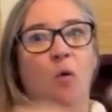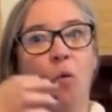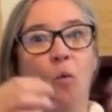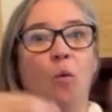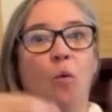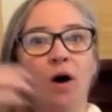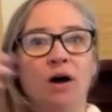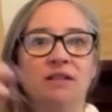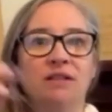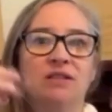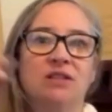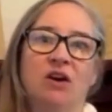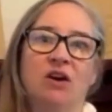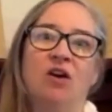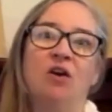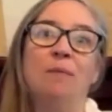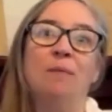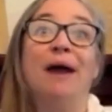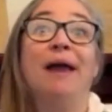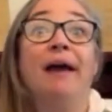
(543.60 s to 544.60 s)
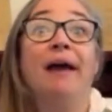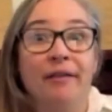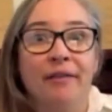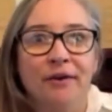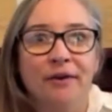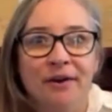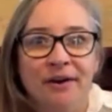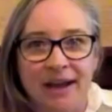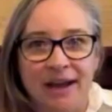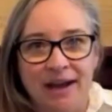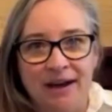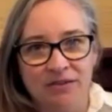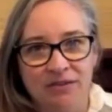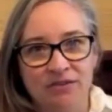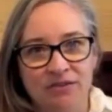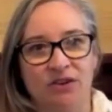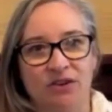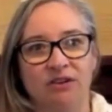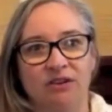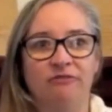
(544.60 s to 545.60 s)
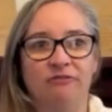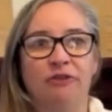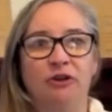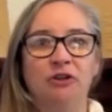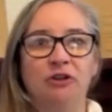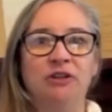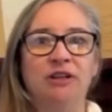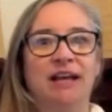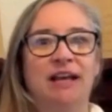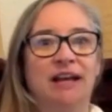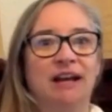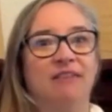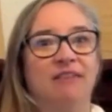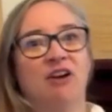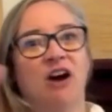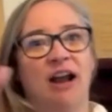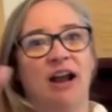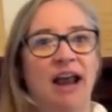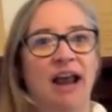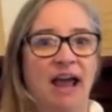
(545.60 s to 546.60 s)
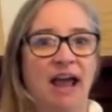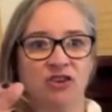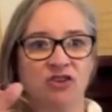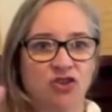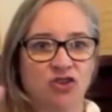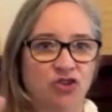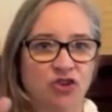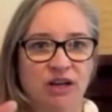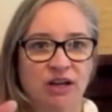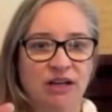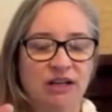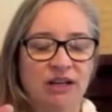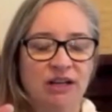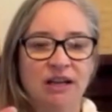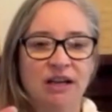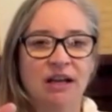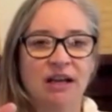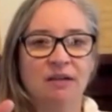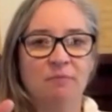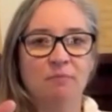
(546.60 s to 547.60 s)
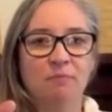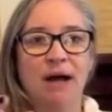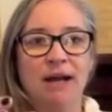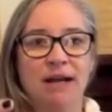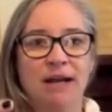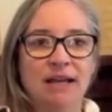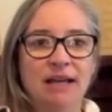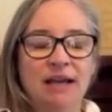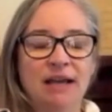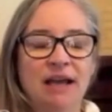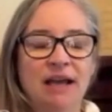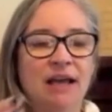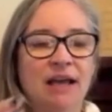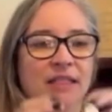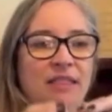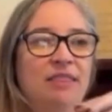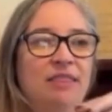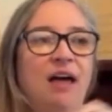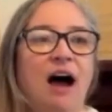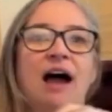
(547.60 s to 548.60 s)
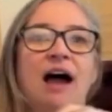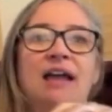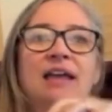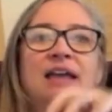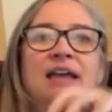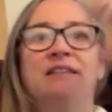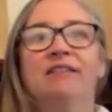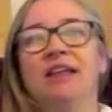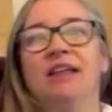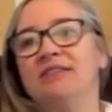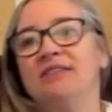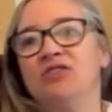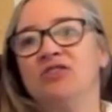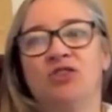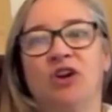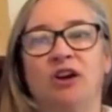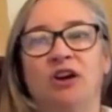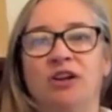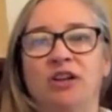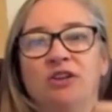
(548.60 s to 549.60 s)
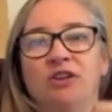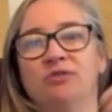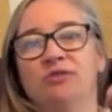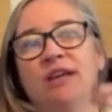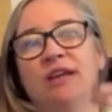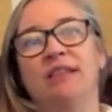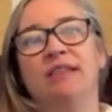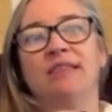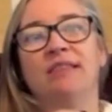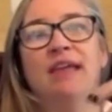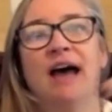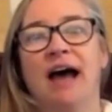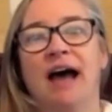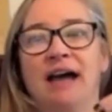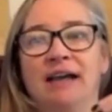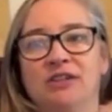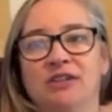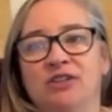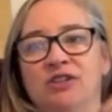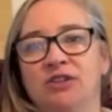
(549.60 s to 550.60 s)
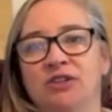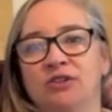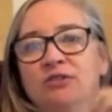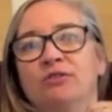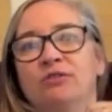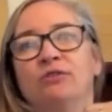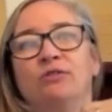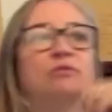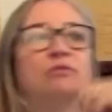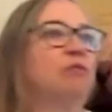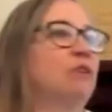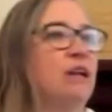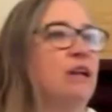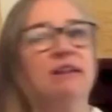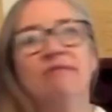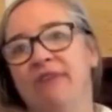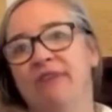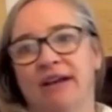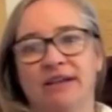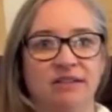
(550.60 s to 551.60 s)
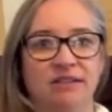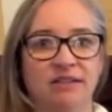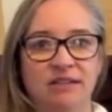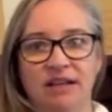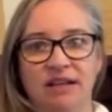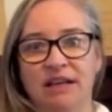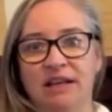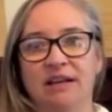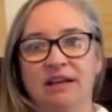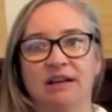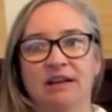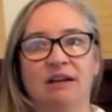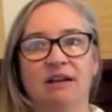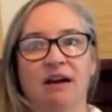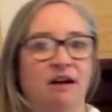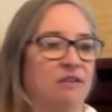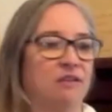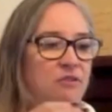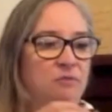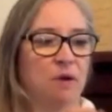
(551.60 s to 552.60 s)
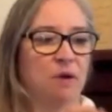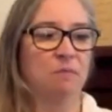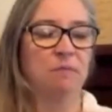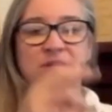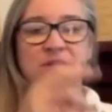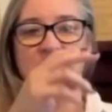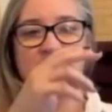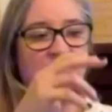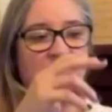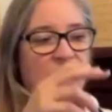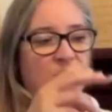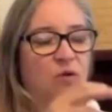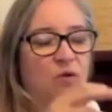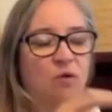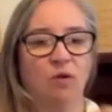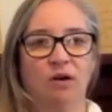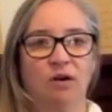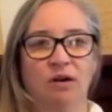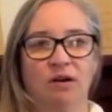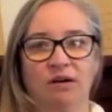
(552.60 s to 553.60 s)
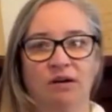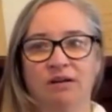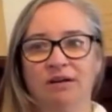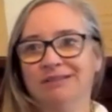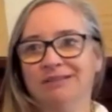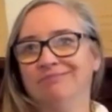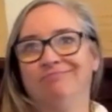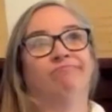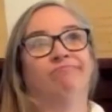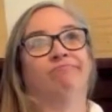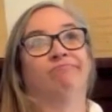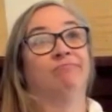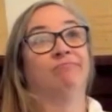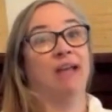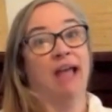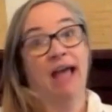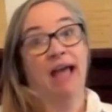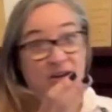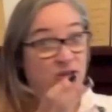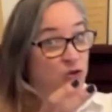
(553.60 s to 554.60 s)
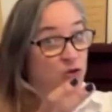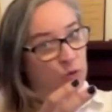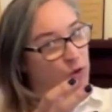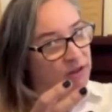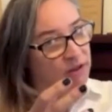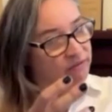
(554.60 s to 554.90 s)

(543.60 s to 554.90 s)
once all my other accounts are full and I've got extra money, I can then start using that to invest in either my business or actual